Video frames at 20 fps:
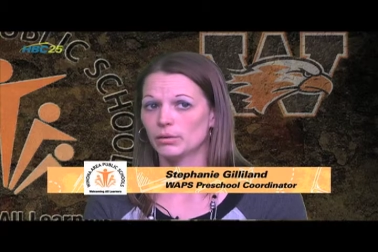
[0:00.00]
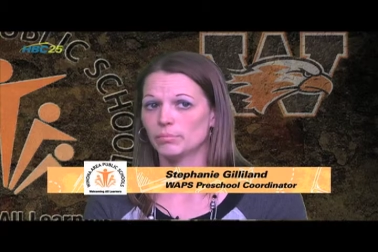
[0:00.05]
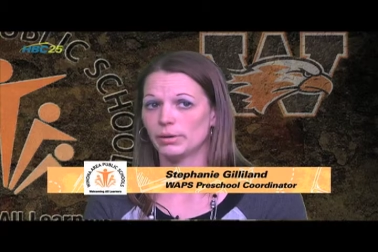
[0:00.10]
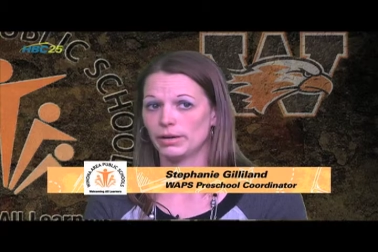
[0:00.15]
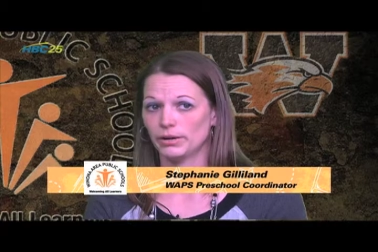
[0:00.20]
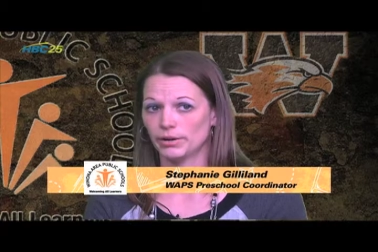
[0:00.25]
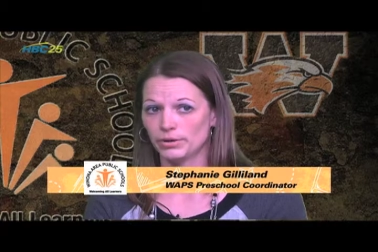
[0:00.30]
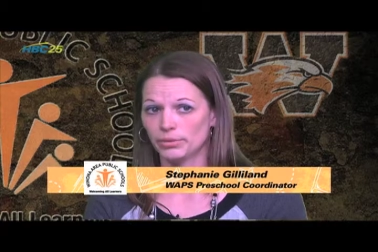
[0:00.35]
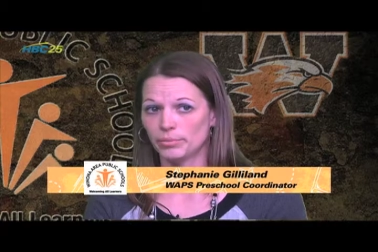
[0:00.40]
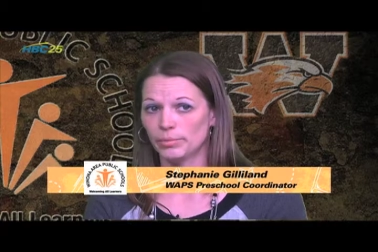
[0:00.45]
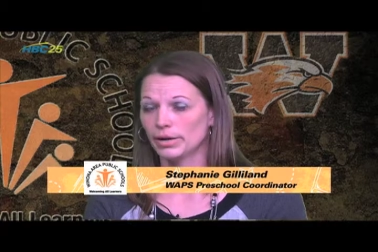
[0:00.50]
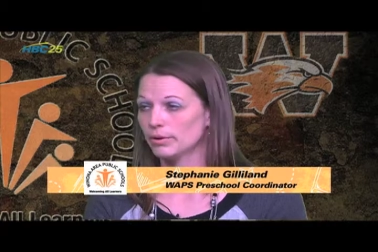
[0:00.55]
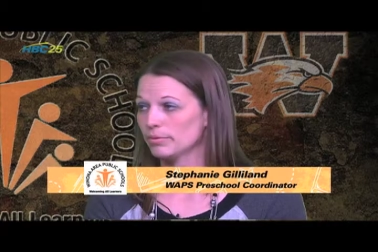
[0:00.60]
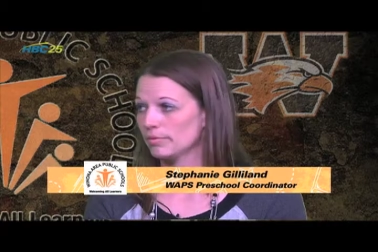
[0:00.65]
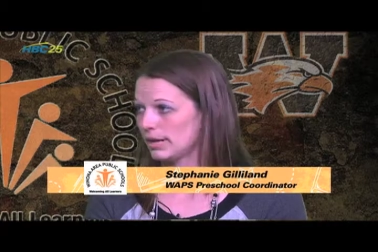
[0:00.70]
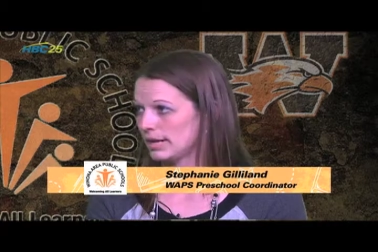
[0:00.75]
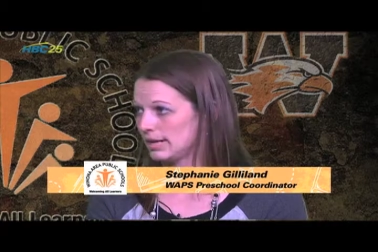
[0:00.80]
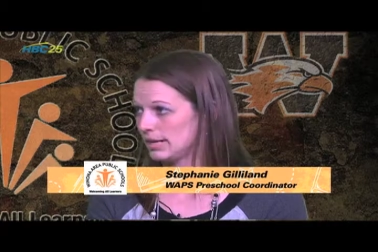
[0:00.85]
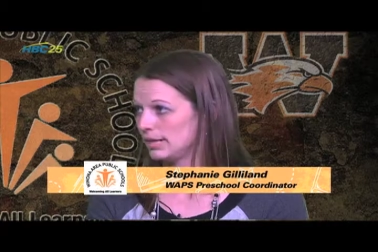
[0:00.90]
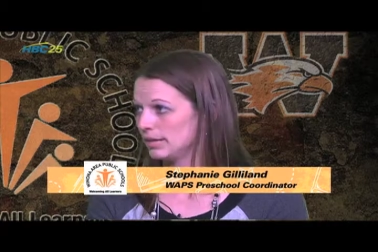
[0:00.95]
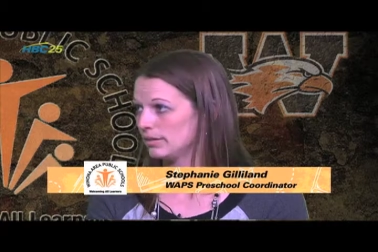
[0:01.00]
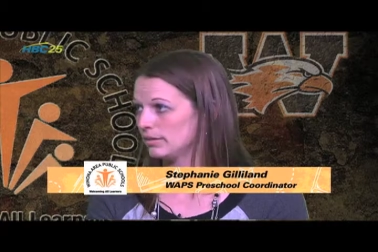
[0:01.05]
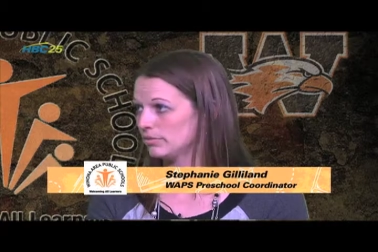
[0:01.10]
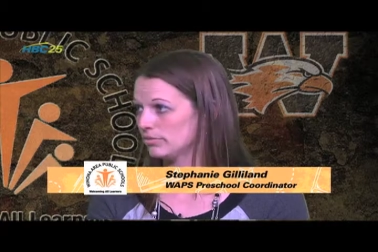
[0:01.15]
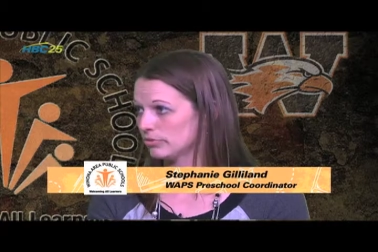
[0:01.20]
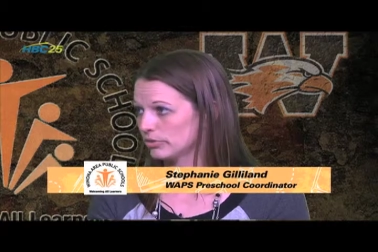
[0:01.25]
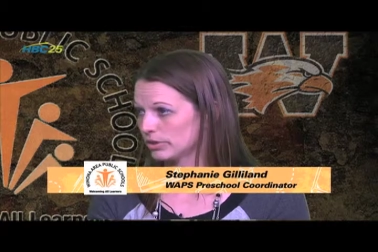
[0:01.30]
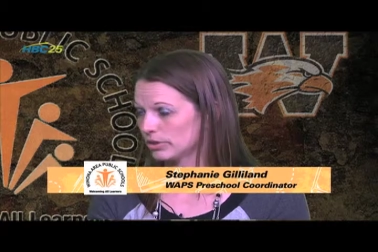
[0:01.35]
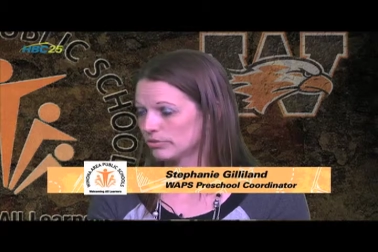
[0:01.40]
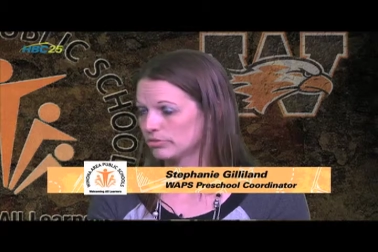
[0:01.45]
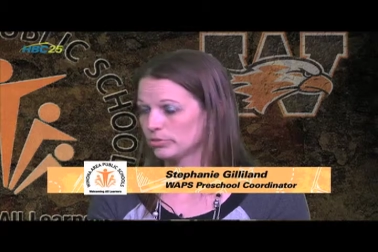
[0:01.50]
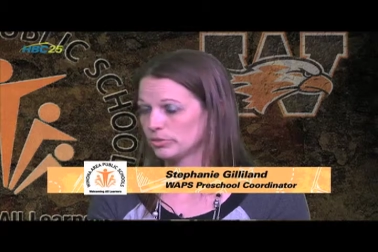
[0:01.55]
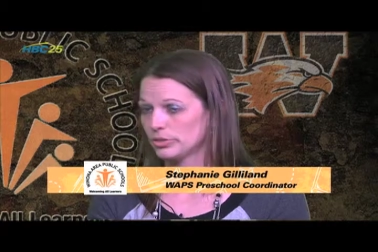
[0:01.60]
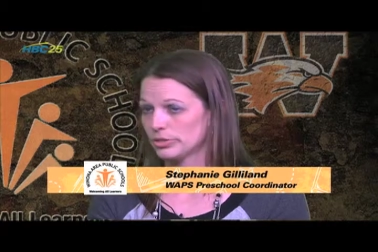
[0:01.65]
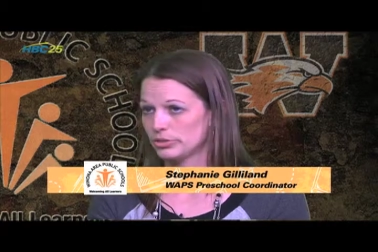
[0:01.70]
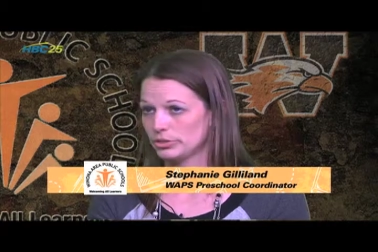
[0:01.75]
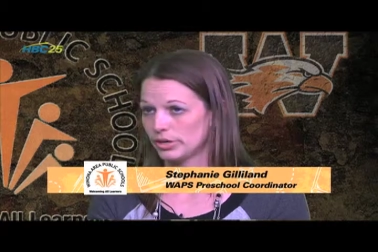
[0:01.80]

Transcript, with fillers: parent aware rating okay. for our four okay.